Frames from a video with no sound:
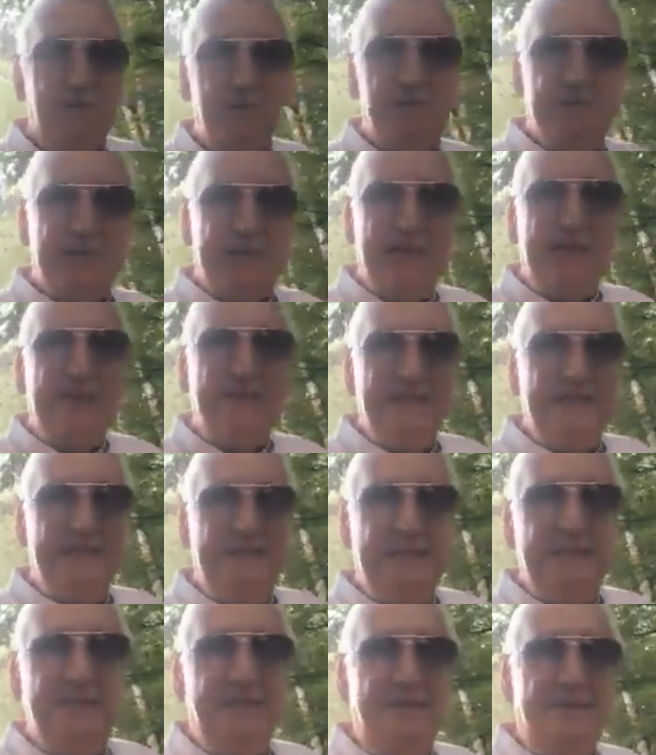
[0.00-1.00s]
I used to get in a
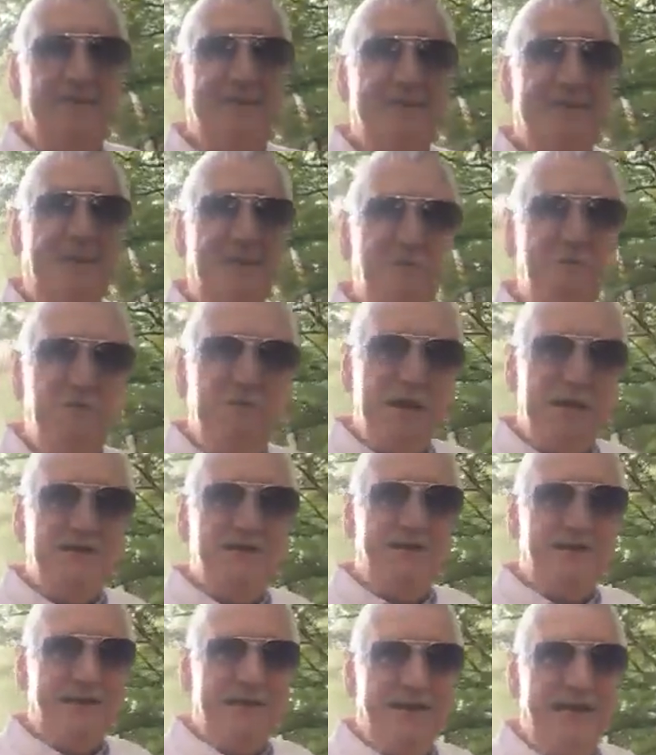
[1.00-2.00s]
year. Can you
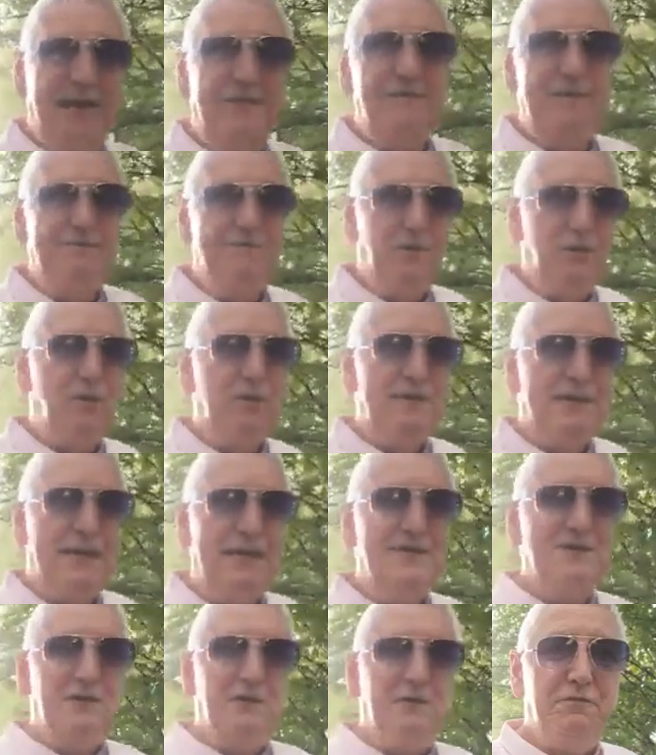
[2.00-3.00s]
imagine that? Having more
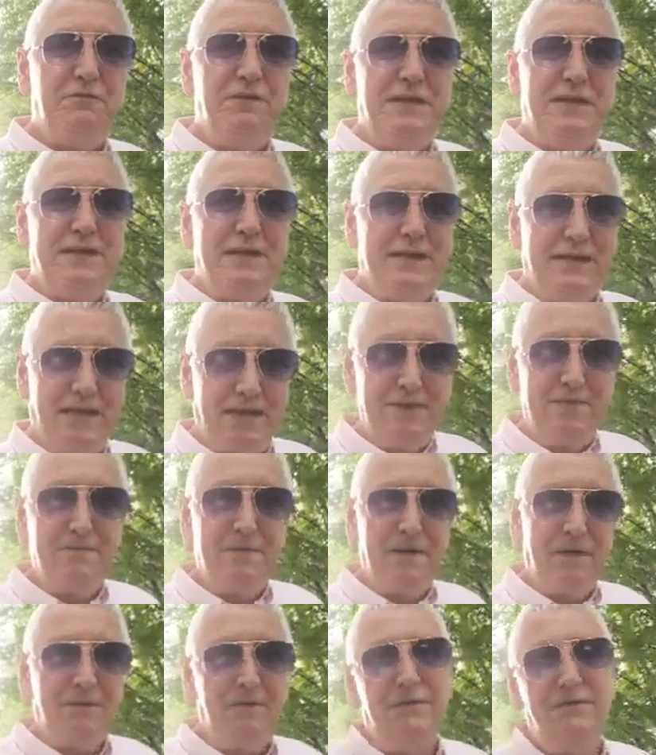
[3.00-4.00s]
days off in
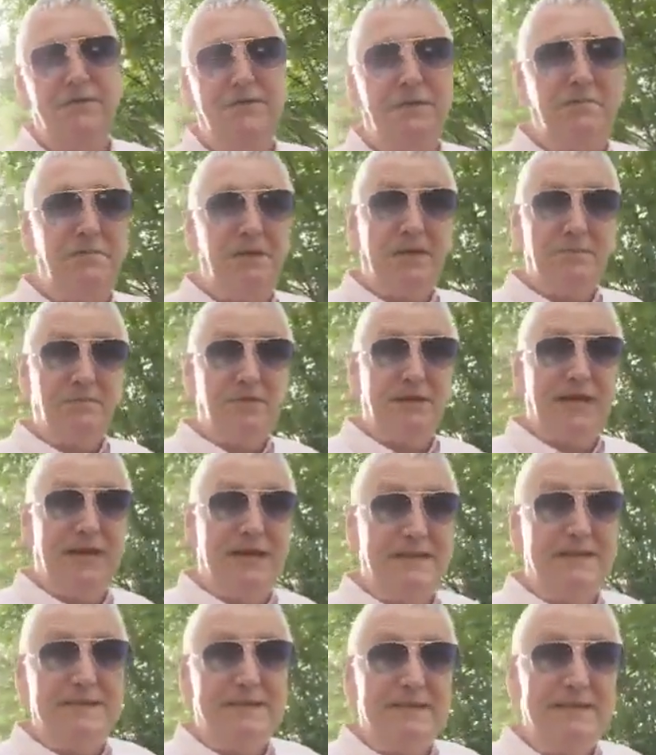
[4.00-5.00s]
a month than people
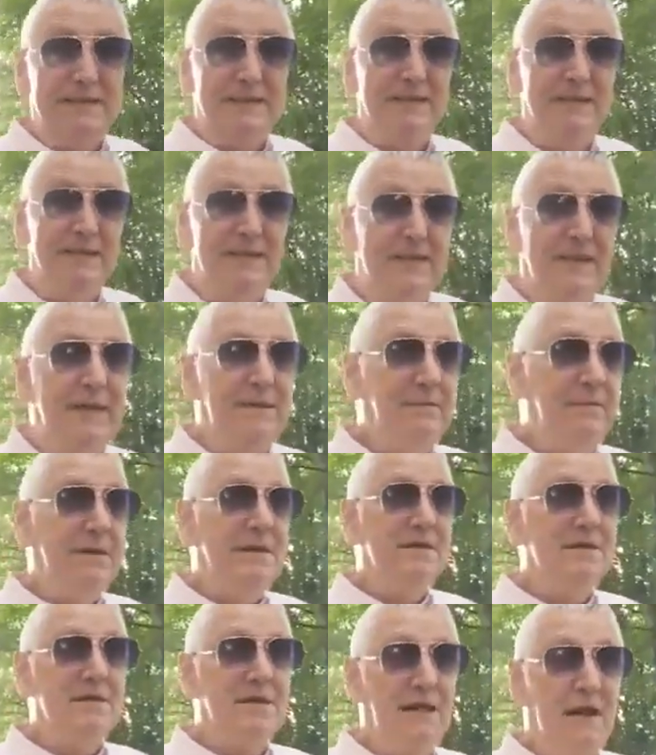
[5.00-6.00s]
get in a year,
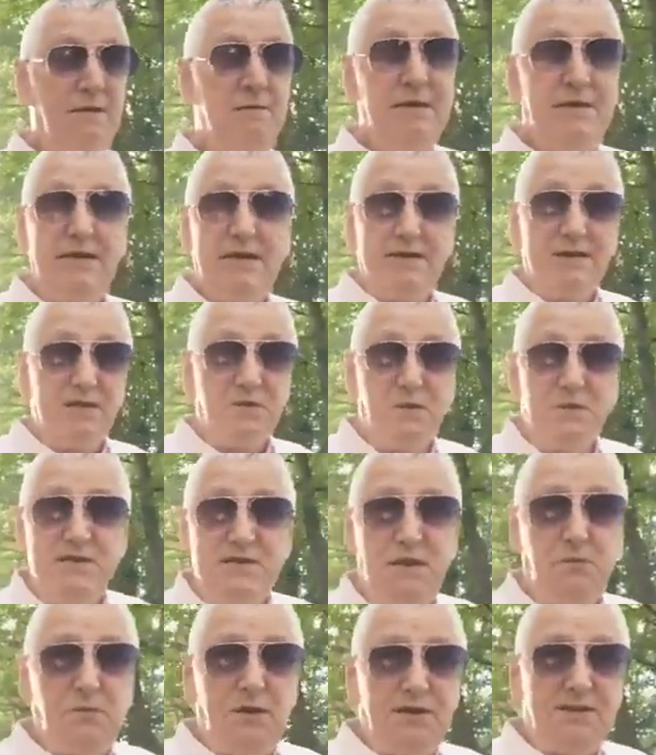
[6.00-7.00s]
because they only get
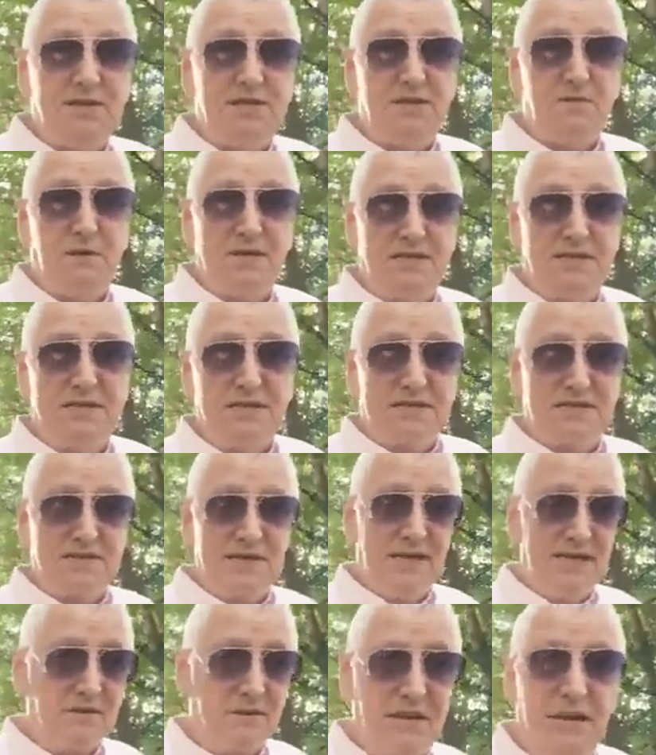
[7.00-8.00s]
21 to 26
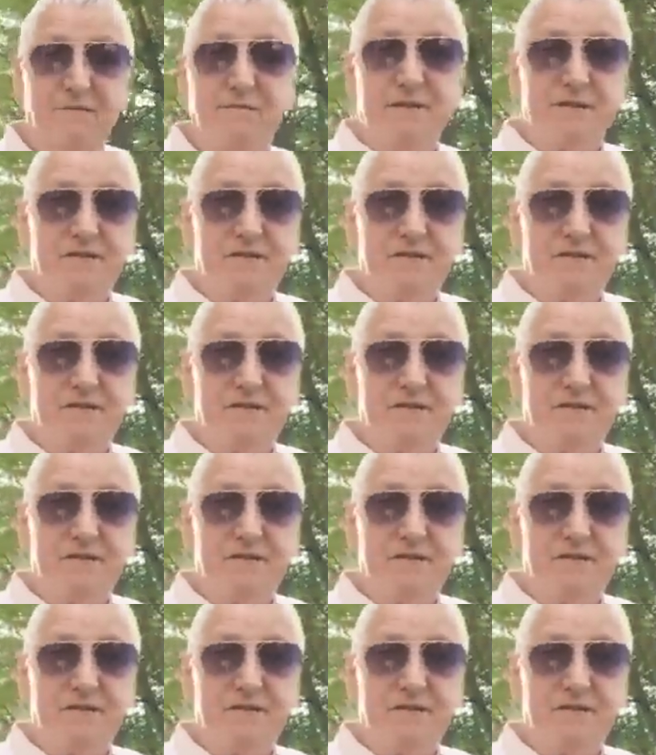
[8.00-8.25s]
days on